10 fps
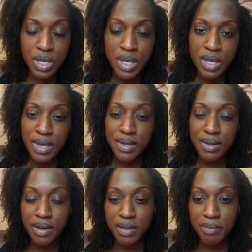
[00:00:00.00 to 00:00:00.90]
and all of
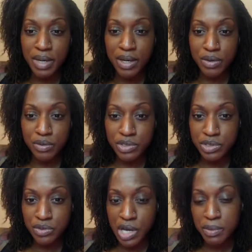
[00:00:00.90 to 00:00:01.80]
my old
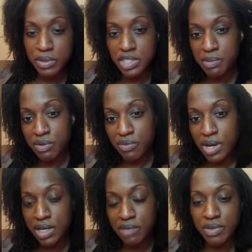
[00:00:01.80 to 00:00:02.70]
subscribers that have been rocking
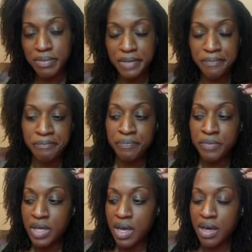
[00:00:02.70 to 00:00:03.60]
with
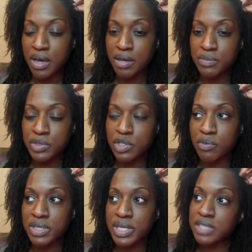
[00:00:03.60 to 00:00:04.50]
me. So my
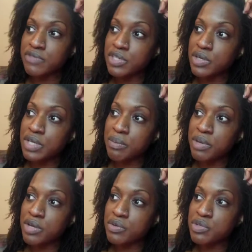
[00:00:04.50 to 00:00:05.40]
next video that I plan on
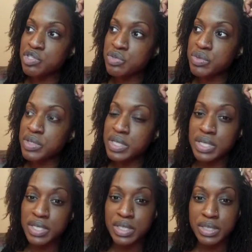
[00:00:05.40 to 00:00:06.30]
doing
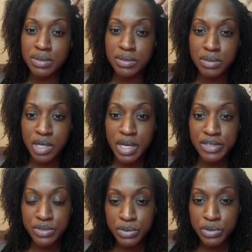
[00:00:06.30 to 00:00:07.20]
is answering
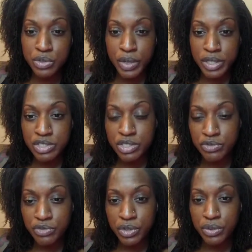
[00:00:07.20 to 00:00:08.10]
those questions for
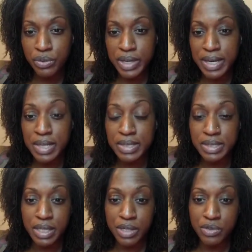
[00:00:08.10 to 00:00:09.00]
you guys that you